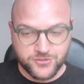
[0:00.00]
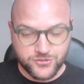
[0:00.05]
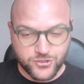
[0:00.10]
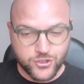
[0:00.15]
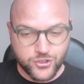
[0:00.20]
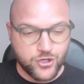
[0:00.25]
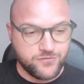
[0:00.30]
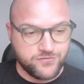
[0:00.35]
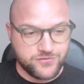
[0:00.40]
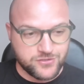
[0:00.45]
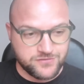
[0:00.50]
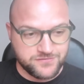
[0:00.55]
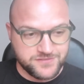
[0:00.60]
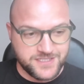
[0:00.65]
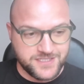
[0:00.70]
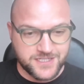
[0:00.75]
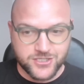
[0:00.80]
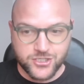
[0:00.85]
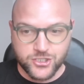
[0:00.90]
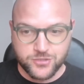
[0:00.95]
on the cover of
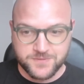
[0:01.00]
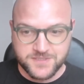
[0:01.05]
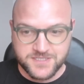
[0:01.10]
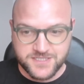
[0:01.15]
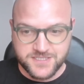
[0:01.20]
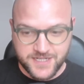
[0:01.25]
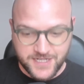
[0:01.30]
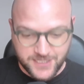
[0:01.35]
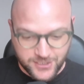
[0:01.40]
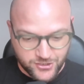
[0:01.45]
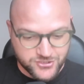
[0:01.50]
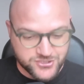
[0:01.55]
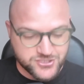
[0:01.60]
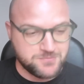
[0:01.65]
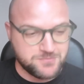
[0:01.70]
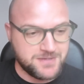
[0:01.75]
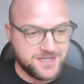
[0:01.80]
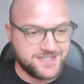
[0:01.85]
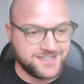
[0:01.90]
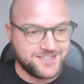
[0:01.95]
The Economist, and I
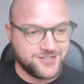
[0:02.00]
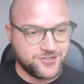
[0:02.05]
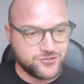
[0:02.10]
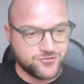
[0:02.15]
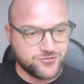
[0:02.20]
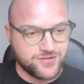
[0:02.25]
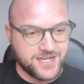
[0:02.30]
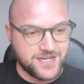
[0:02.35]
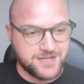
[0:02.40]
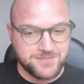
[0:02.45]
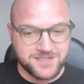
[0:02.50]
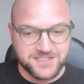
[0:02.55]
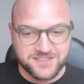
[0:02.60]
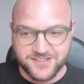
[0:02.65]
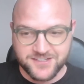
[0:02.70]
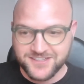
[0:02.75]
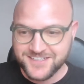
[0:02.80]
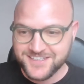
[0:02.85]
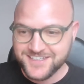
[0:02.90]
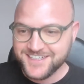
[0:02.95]
lost money on
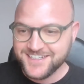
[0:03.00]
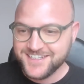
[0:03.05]
Rheinmetall.